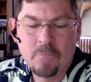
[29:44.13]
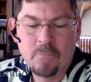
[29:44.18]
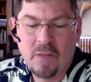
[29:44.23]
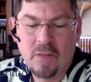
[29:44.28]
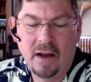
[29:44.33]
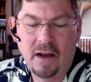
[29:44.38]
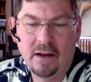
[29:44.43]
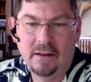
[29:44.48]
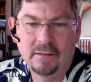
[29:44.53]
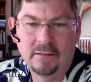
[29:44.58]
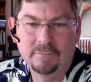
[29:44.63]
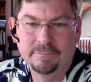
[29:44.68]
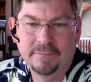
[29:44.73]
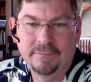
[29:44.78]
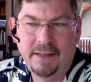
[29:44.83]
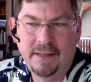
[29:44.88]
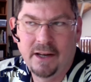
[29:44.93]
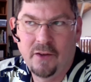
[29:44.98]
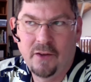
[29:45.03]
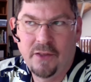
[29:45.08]

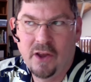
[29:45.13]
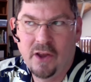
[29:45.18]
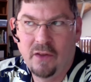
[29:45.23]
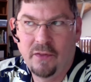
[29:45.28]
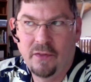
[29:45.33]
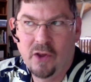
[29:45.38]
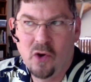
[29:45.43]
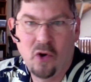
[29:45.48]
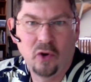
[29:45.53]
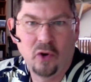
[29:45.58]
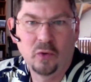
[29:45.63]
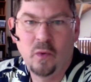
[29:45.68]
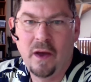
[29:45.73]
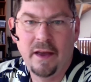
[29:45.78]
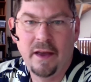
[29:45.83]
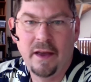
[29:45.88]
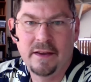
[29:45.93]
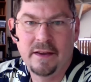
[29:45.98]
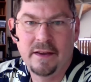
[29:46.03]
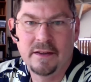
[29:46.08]
The old
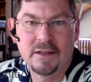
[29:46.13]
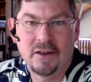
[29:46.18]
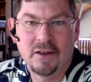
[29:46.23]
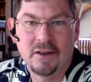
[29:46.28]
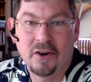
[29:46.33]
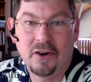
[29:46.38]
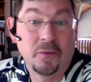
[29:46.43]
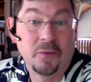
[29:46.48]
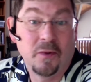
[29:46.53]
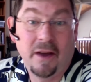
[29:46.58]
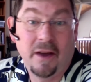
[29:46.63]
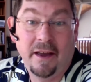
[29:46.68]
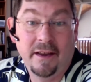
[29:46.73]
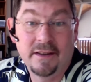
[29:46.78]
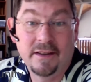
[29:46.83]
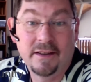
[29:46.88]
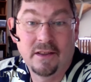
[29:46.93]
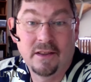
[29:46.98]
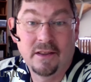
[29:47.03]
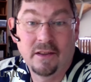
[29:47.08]
ways are good
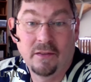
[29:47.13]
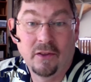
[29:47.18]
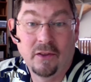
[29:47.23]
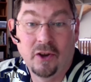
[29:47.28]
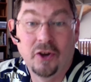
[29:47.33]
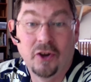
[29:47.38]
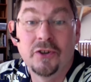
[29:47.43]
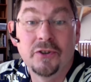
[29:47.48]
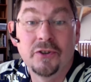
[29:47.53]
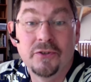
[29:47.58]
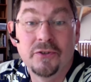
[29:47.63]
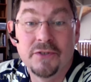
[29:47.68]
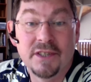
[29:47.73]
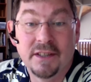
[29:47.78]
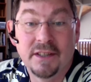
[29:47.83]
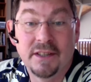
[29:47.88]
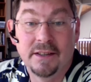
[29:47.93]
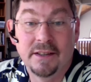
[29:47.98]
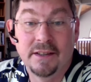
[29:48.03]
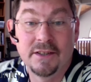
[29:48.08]
ways. The good news
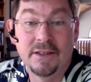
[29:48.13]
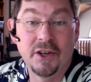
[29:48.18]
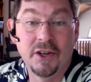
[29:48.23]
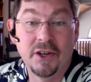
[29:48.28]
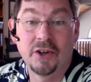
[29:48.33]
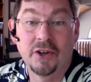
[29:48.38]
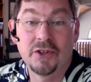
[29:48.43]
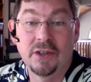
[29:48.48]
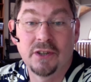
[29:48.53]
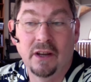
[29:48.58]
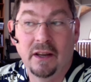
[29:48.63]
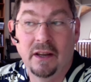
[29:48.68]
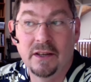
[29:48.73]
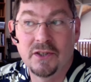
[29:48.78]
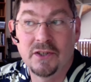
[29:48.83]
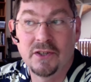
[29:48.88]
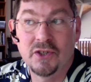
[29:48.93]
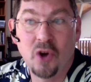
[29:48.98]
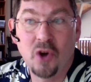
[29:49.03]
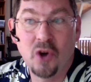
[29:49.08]
is it's
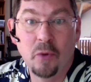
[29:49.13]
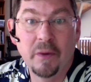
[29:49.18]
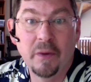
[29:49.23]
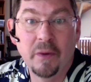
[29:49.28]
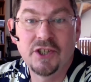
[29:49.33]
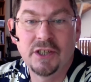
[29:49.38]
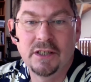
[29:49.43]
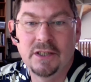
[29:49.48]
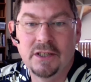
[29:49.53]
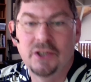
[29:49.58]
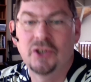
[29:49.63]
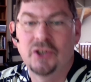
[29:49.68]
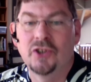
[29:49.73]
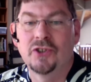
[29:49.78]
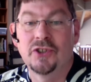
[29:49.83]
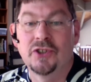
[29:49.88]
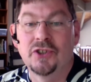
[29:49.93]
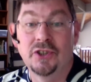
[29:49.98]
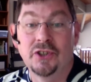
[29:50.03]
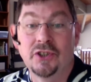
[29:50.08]
so much easier
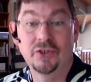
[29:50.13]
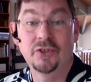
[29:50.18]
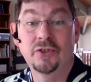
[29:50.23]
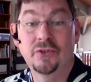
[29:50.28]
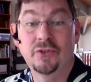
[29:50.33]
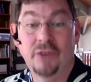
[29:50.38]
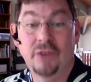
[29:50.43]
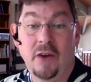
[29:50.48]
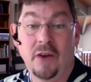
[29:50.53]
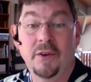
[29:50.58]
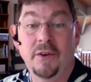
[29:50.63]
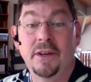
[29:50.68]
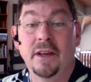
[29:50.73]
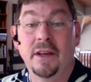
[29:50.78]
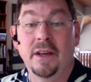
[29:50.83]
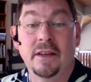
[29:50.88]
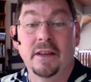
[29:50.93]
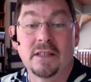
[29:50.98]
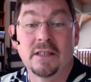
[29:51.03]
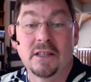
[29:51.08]
to do
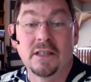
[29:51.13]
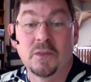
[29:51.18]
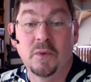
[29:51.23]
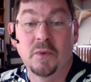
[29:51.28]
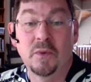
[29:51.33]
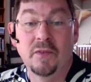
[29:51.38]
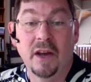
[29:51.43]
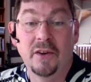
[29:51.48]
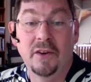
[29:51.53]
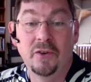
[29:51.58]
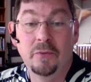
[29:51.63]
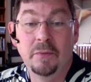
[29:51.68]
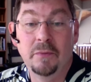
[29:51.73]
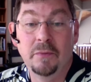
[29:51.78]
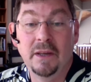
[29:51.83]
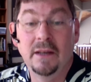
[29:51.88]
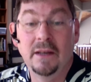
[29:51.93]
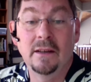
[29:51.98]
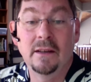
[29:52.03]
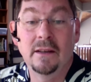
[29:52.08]
nowadays because we've got new
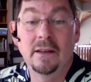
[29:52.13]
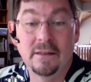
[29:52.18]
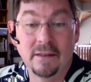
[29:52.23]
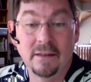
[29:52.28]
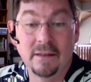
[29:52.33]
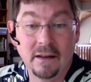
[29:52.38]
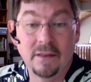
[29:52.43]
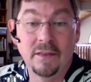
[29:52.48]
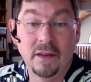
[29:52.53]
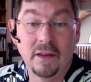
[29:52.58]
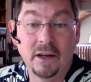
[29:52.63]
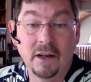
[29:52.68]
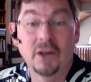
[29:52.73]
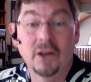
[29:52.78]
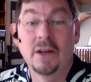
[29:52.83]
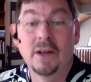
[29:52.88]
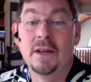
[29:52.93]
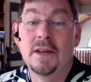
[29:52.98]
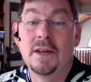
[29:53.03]
media to get there.